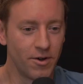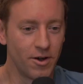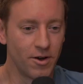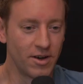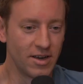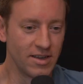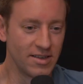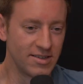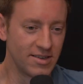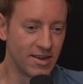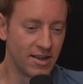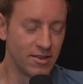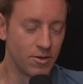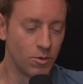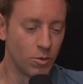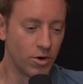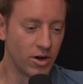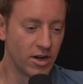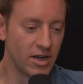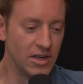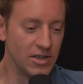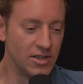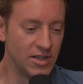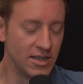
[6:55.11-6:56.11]
focused on the
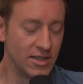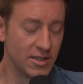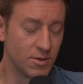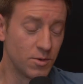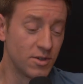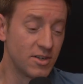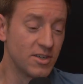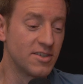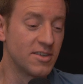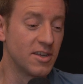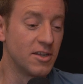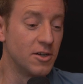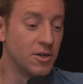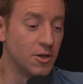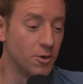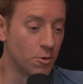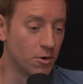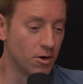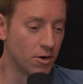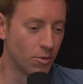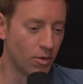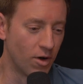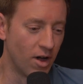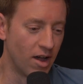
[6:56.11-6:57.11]
working genius, which is a
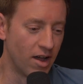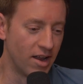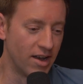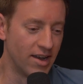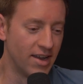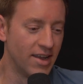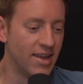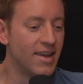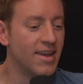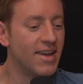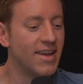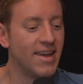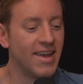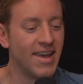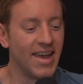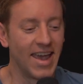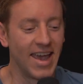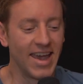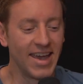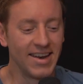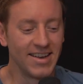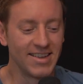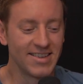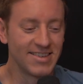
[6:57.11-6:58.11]
newer one.
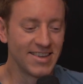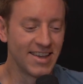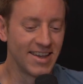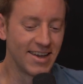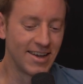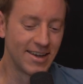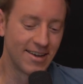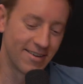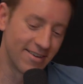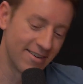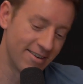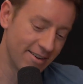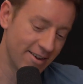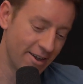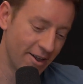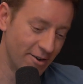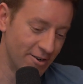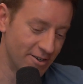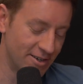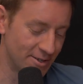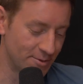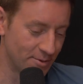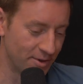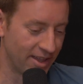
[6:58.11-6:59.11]
And it's like,
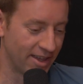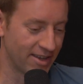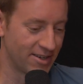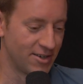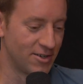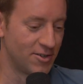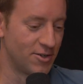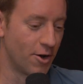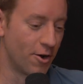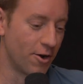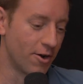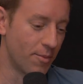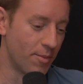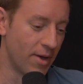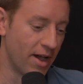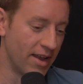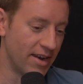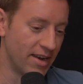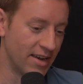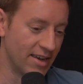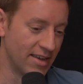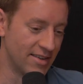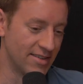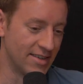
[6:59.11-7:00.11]
coaches, we like to joke
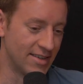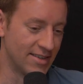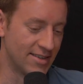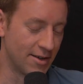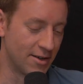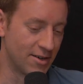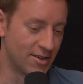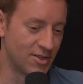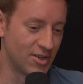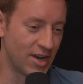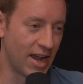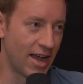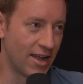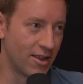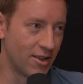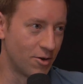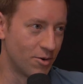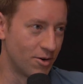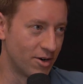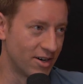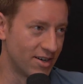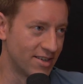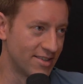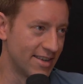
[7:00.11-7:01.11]
about it because it's a
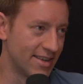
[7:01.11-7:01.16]
shallower